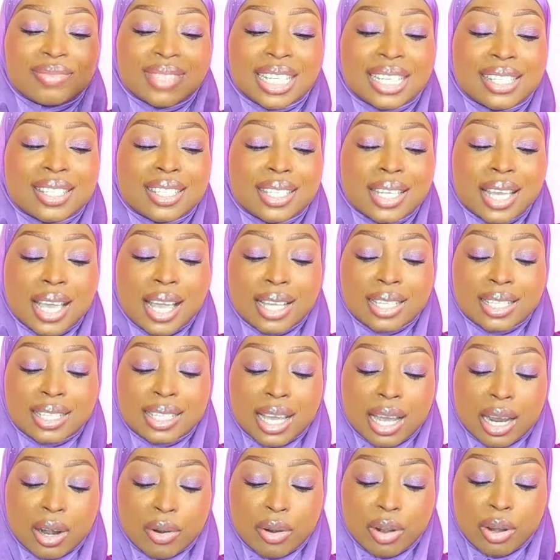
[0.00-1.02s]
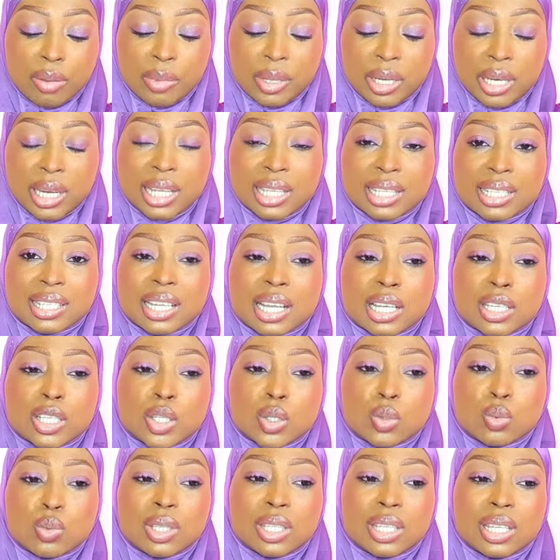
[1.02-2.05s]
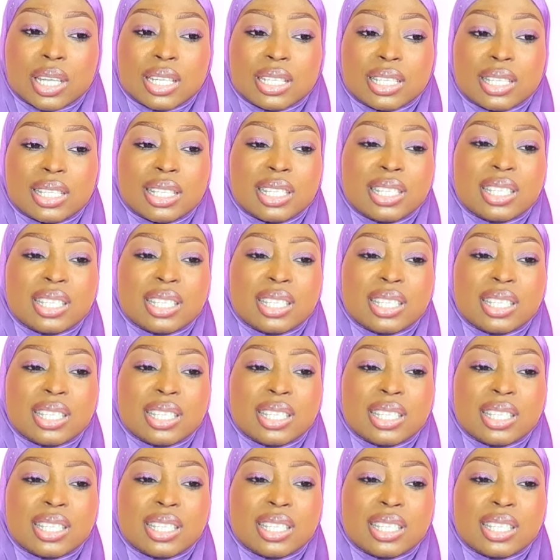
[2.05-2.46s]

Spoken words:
It still has that creaminess, that sweetness.